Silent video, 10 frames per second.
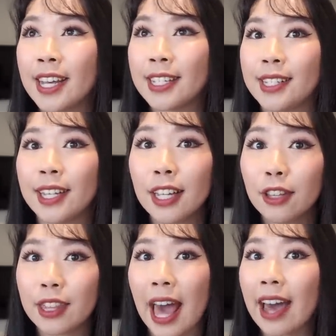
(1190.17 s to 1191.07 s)

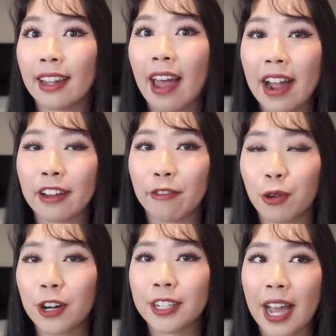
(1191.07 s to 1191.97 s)
still that lack of
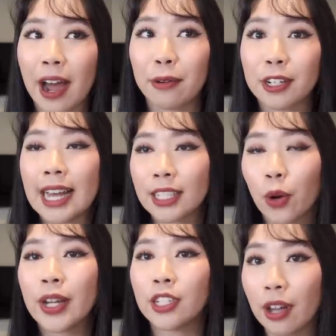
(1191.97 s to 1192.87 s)
worked hours is
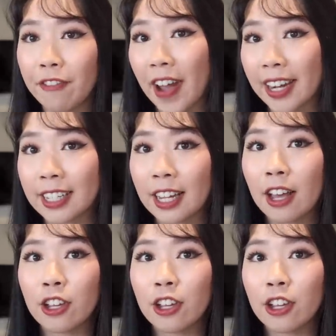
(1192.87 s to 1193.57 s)
going to affect